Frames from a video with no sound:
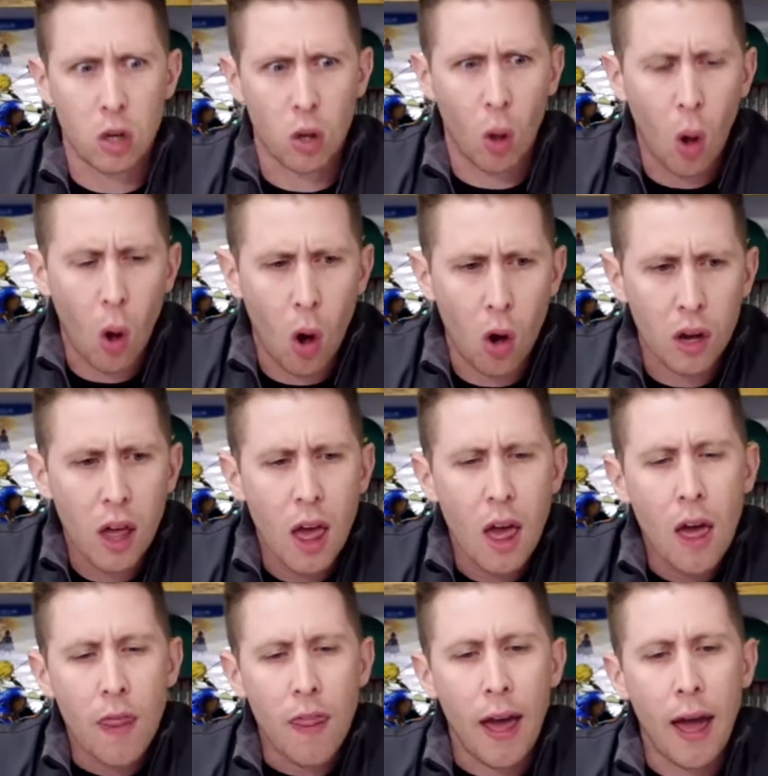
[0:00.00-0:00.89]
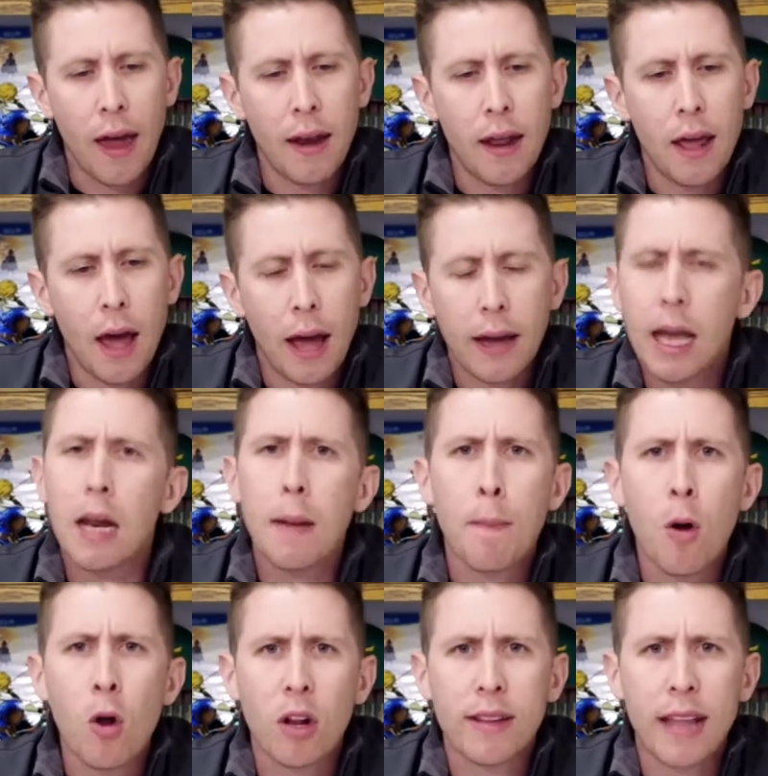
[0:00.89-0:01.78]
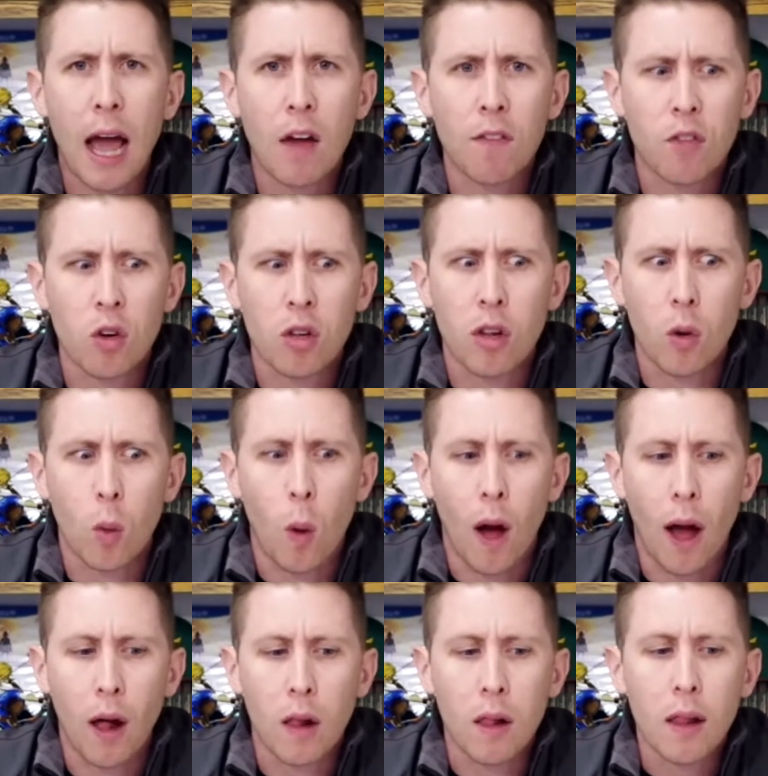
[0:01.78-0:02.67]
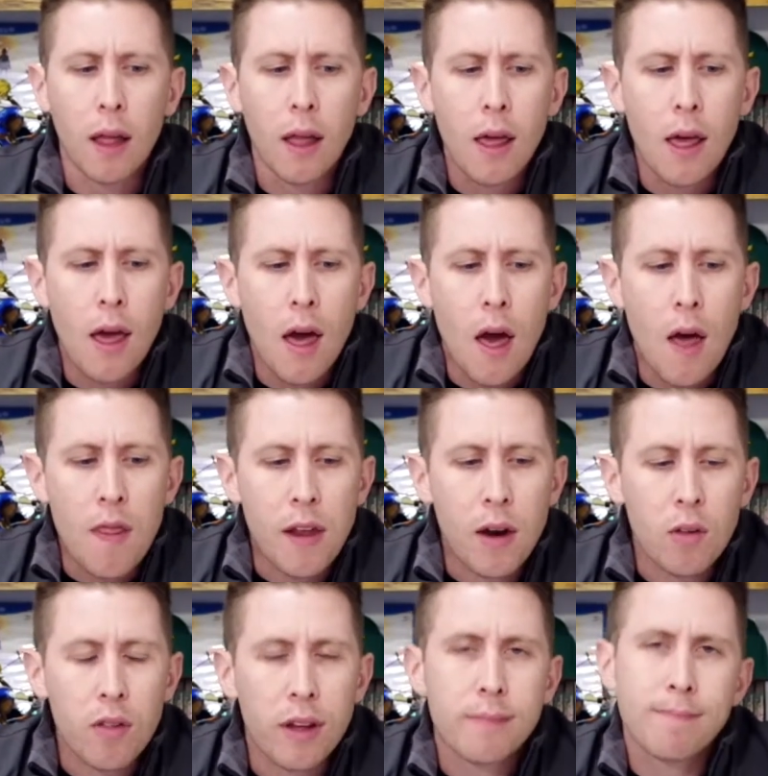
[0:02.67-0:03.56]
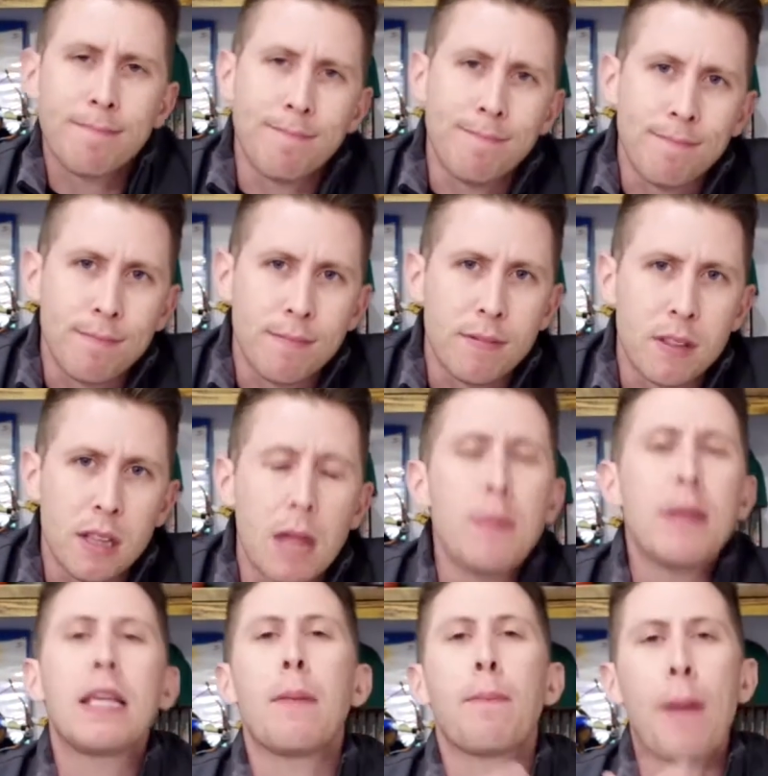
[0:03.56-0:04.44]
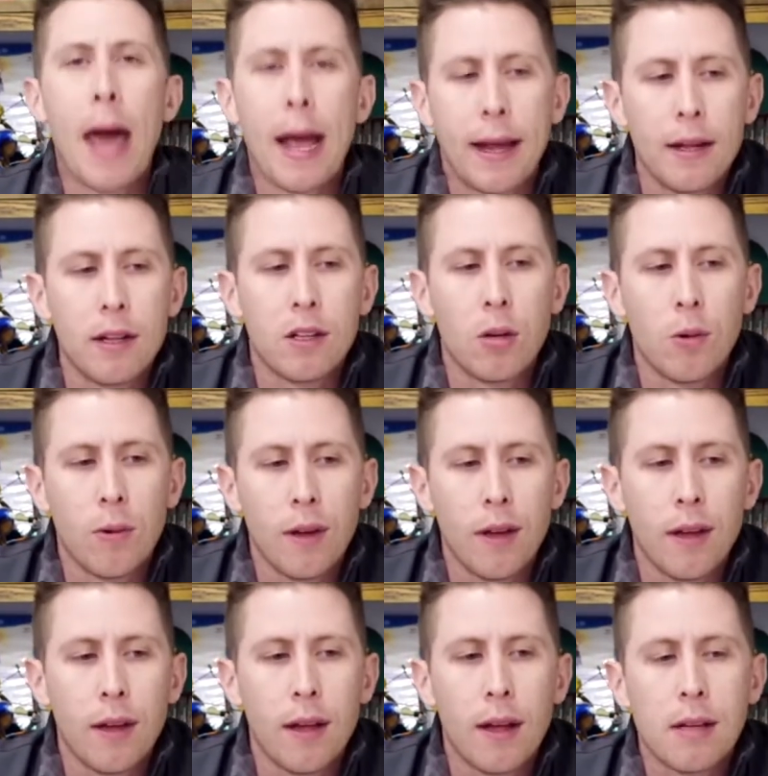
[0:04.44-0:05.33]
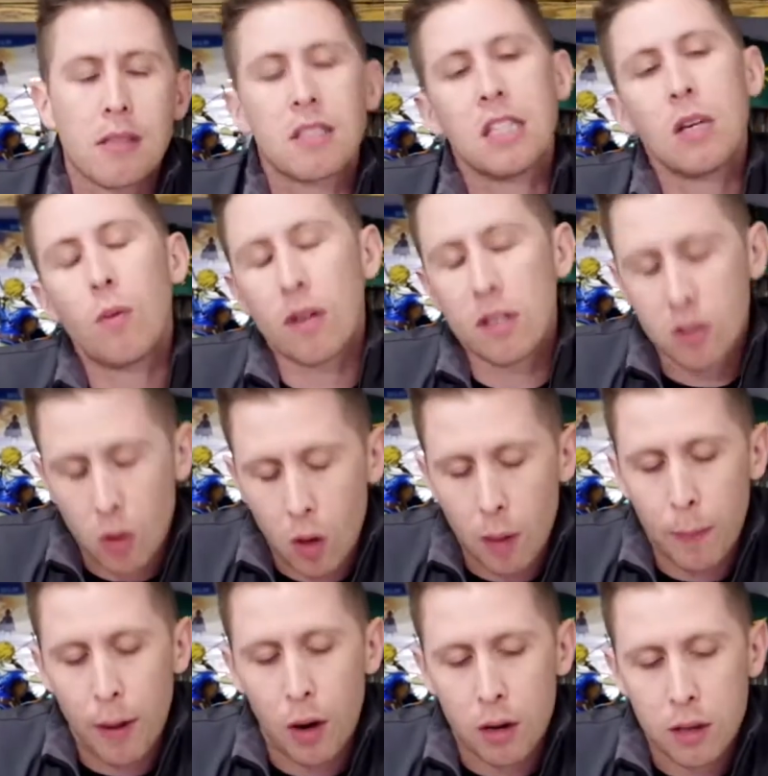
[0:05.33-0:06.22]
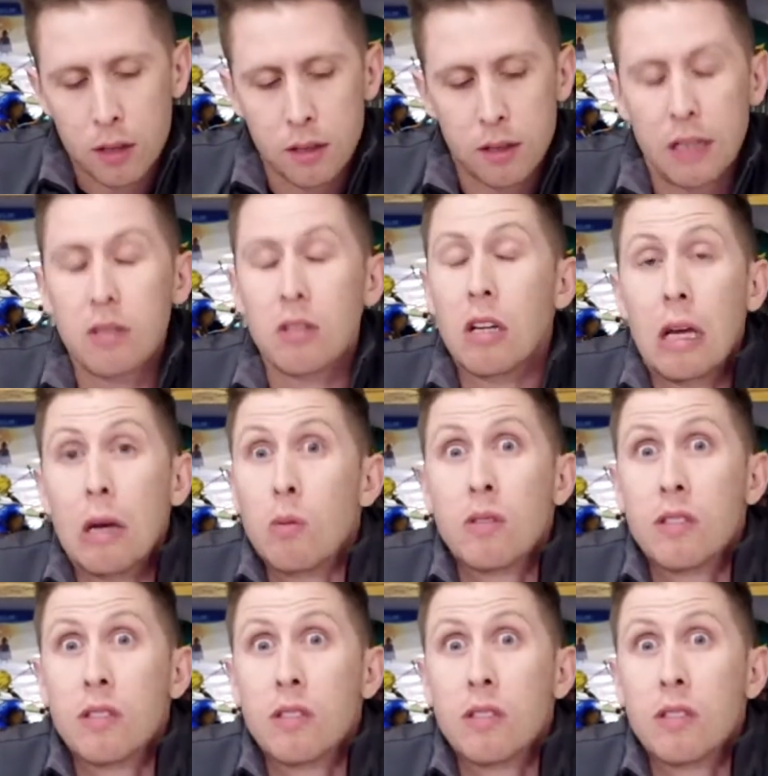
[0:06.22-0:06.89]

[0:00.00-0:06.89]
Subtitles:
long that I kind of put it down for a little while. And then I was like, let me get back into it and see what it's all about, because it was